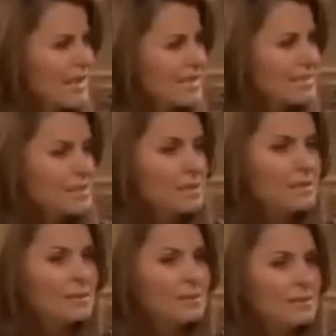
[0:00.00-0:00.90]
you get it?
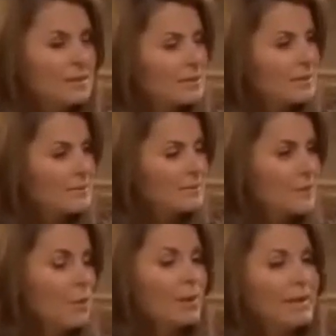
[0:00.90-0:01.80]

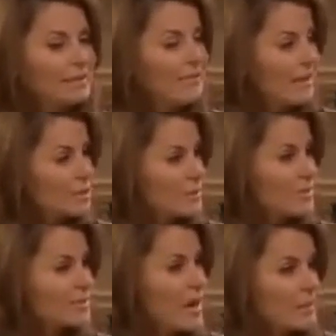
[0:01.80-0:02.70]
Juanita Vasquez is